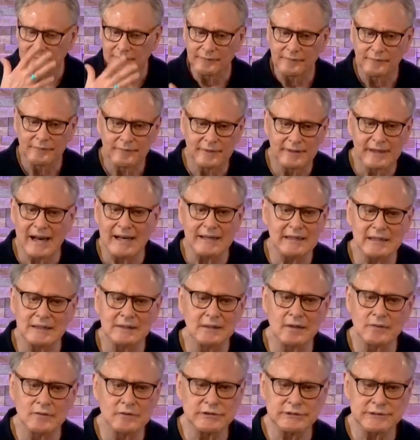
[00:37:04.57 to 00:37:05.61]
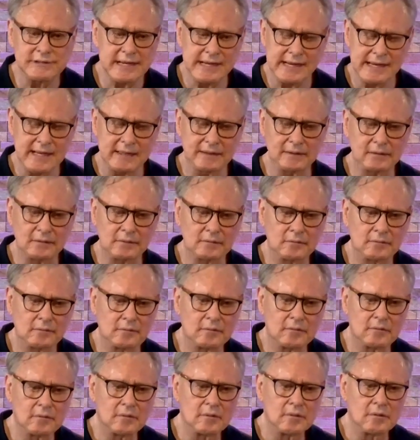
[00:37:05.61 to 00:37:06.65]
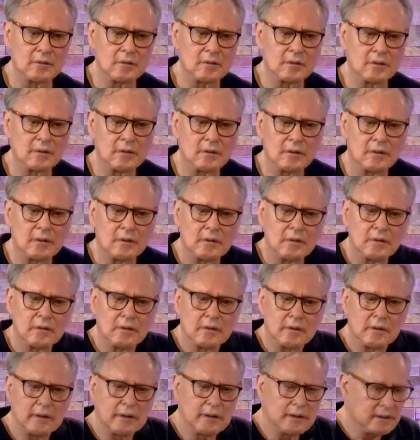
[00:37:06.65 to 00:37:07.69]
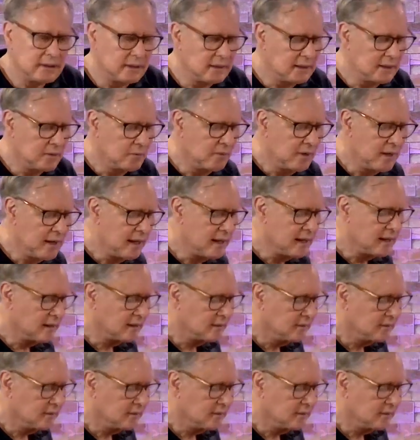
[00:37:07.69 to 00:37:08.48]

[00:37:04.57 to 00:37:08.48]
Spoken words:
that I didn't understand in any way.